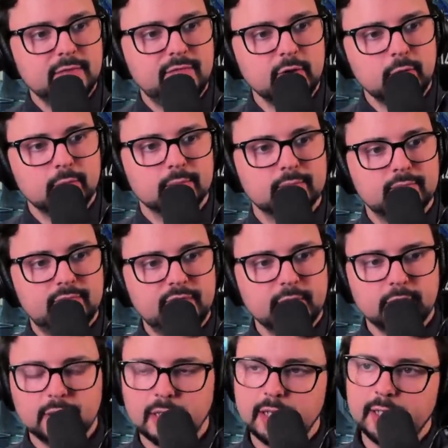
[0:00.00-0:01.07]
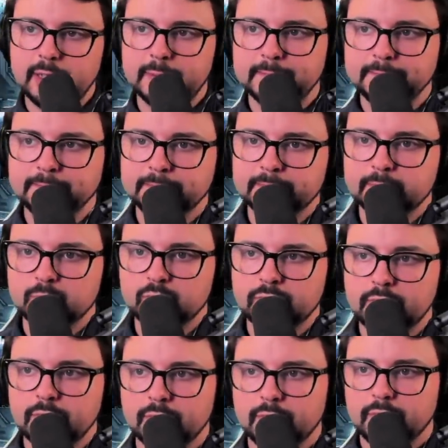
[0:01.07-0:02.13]
feel
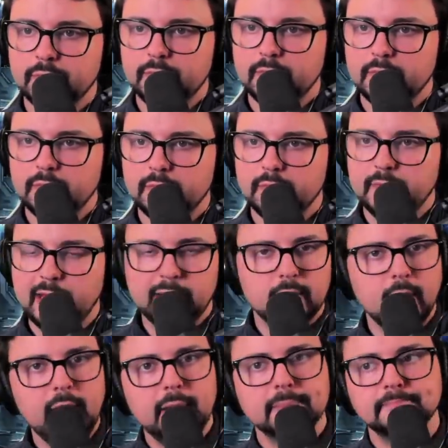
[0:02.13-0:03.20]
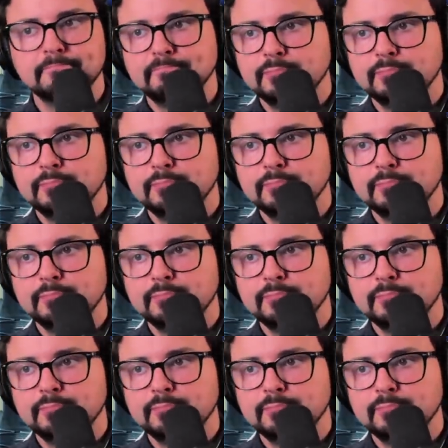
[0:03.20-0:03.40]
that great.